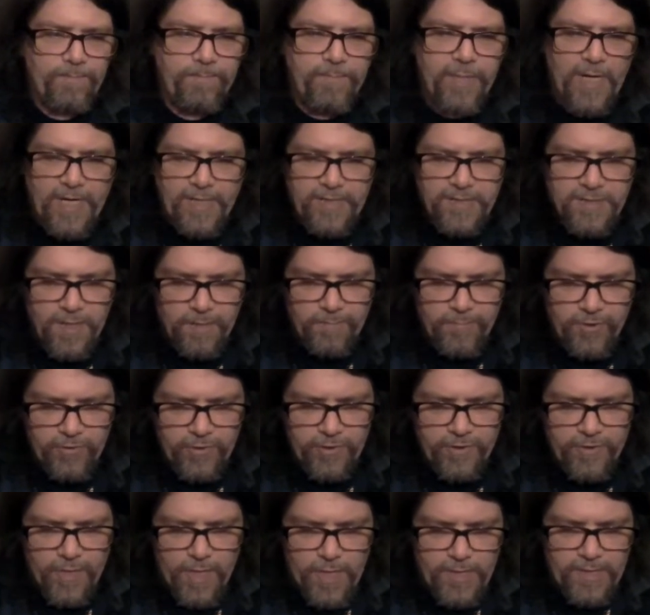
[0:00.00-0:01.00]
but I stumbled
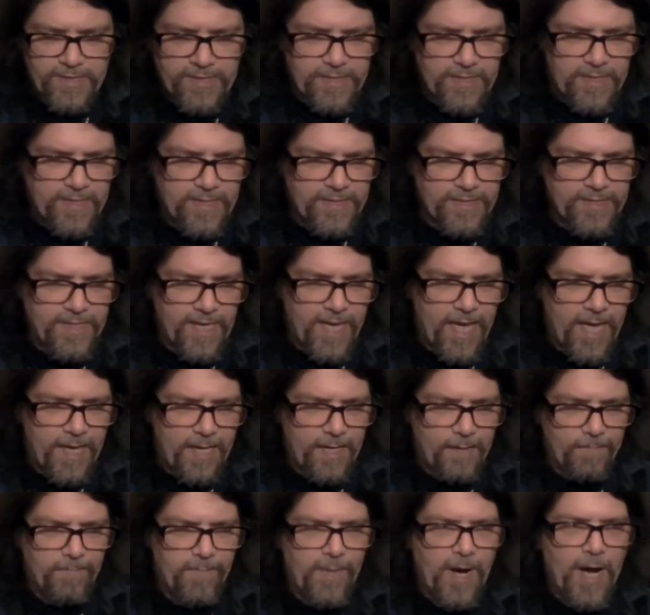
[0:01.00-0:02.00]
across this at
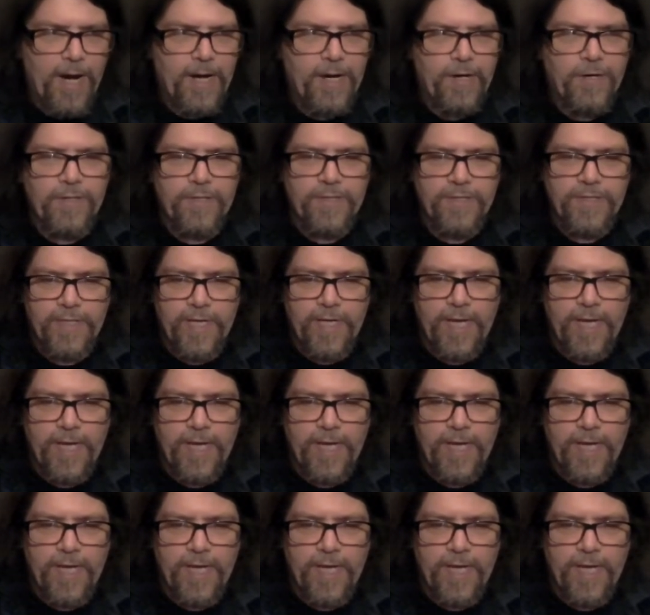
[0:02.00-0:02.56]
a Myers,